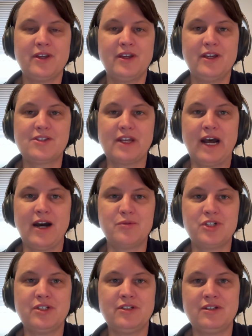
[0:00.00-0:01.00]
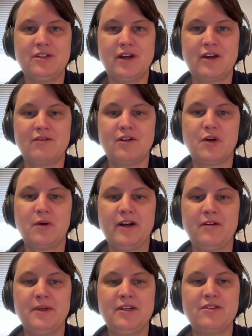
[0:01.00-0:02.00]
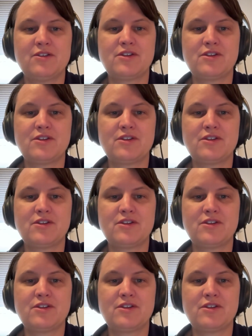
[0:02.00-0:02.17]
It's an option, not a requirement.